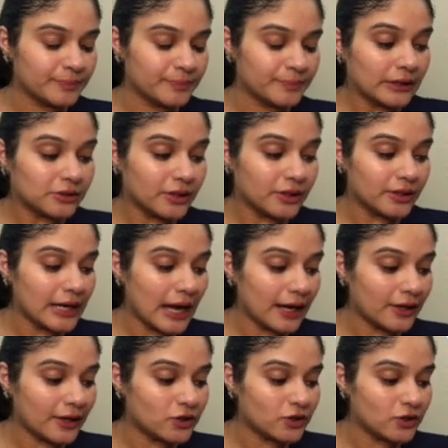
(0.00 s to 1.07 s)
The
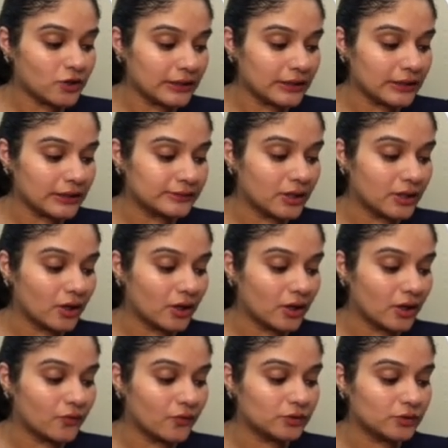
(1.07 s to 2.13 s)
reaction is the reverse
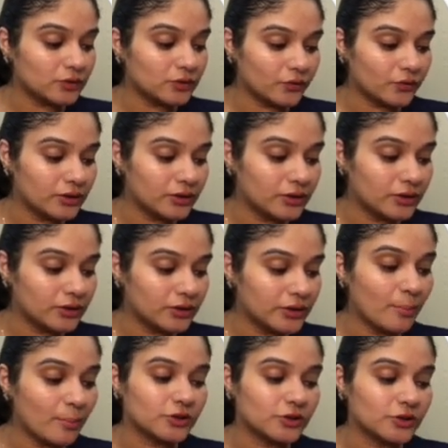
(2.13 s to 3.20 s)
of the
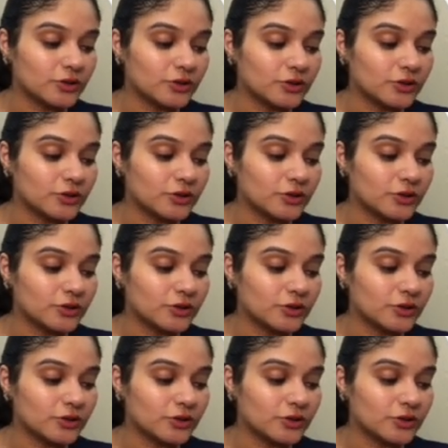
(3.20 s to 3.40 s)
decomposition of